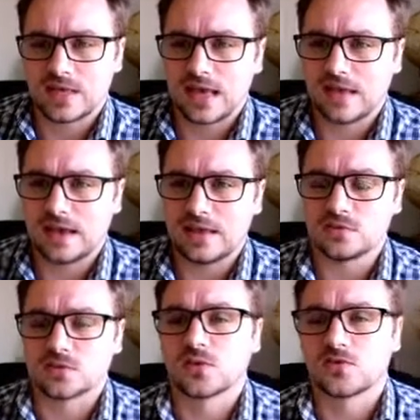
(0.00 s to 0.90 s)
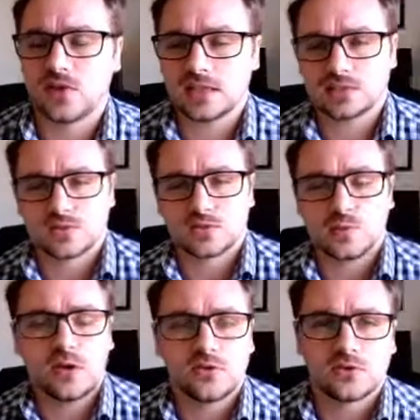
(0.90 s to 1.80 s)
levels for threats as
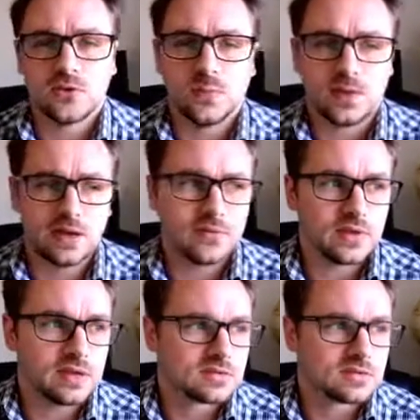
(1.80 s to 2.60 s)
well that could be out there.